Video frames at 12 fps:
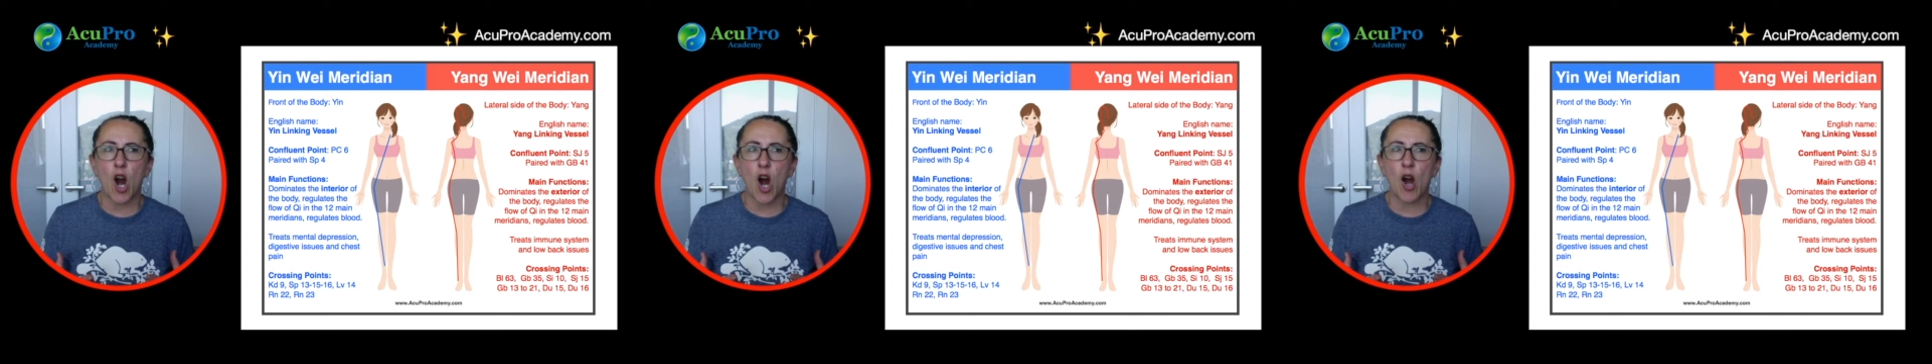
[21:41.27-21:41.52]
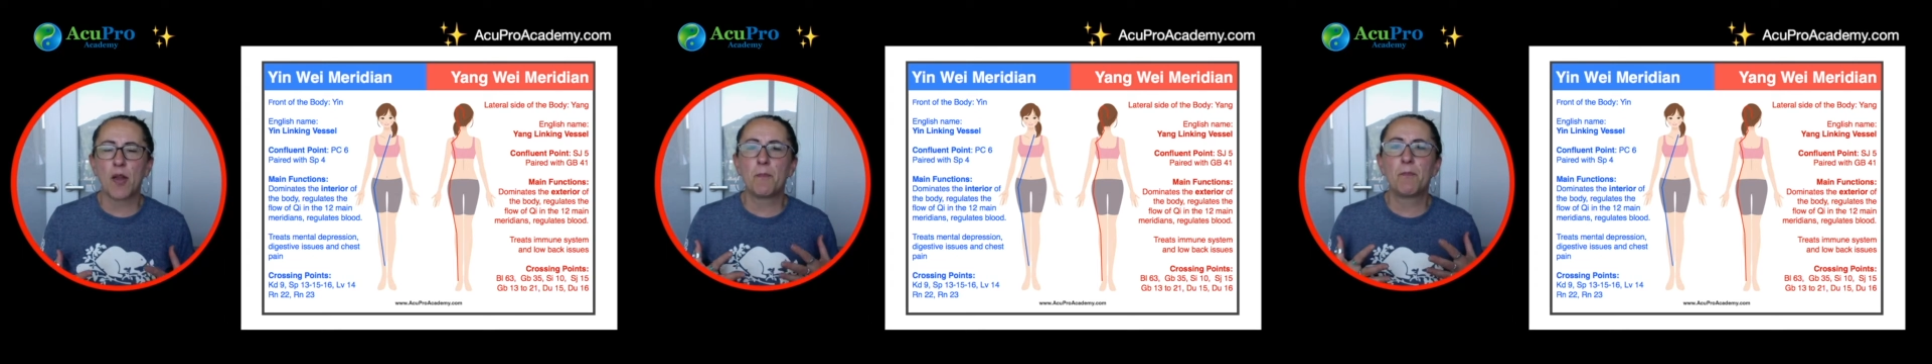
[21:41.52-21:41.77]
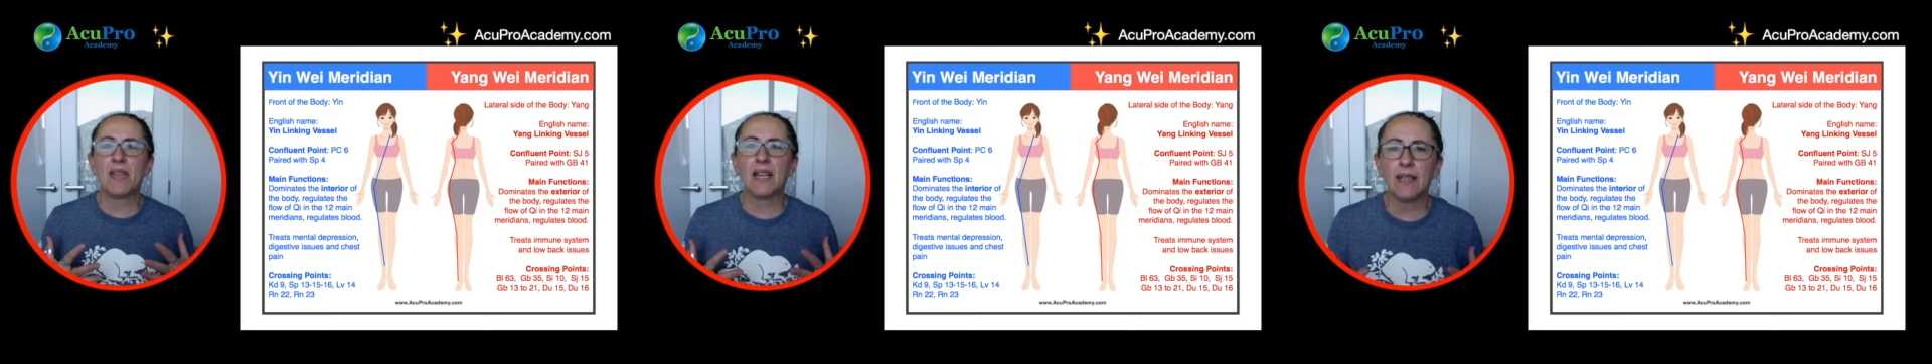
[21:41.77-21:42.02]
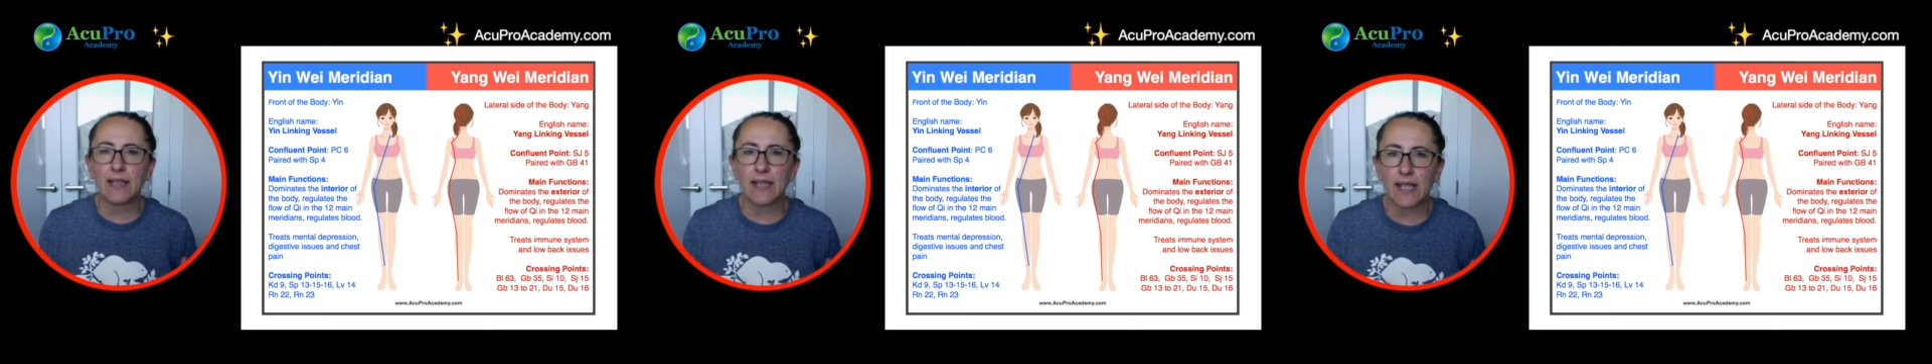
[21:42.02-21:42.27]
our
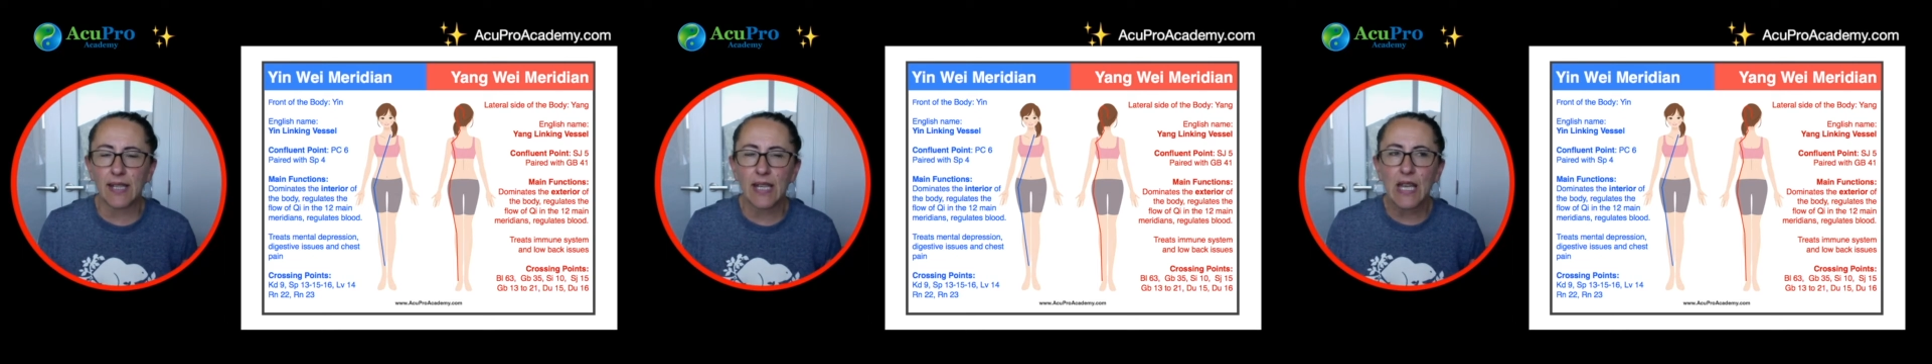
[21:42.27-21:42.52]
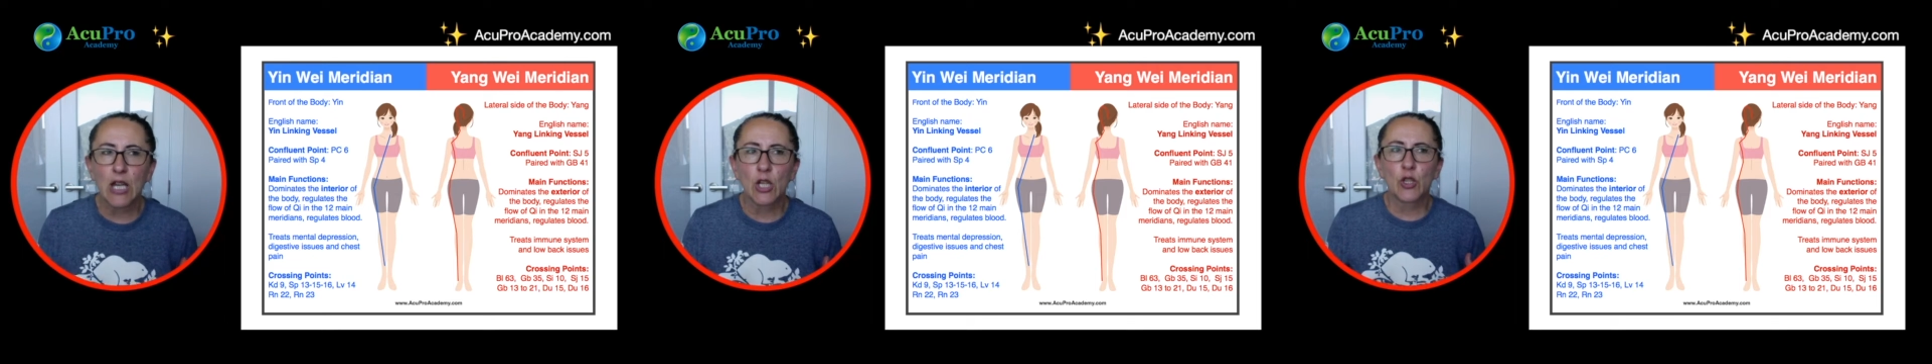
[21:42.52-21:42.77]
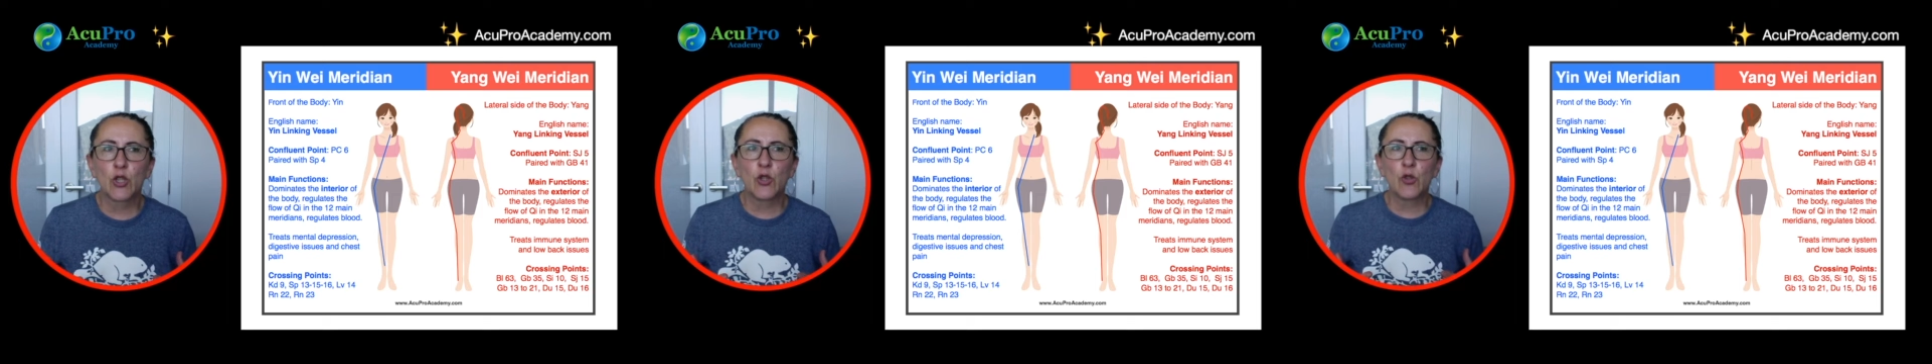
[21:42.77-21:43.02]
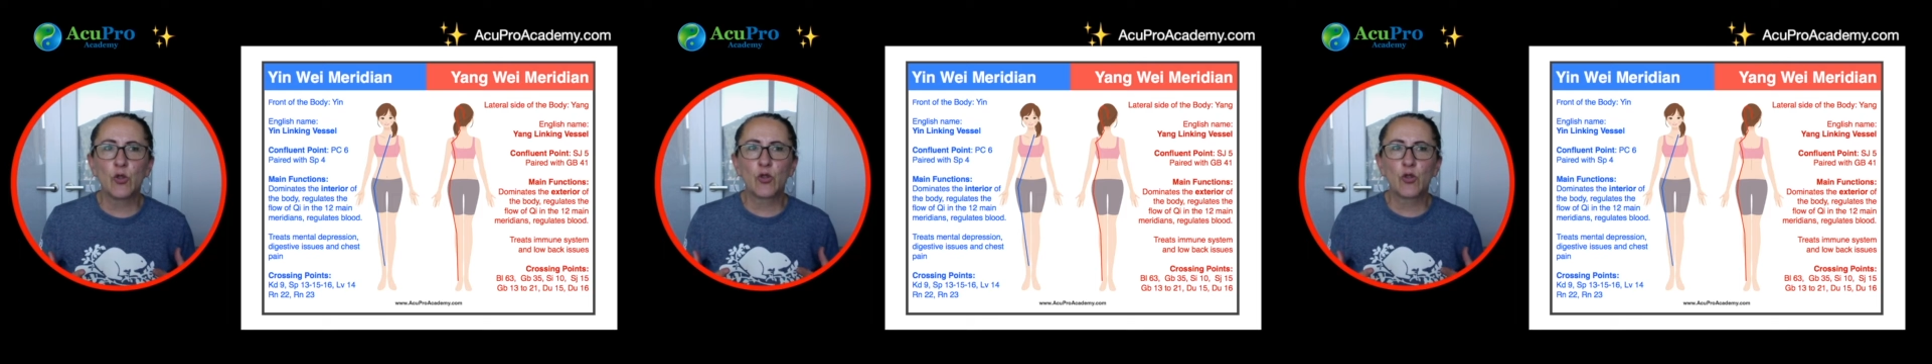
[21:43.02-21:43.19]
ability to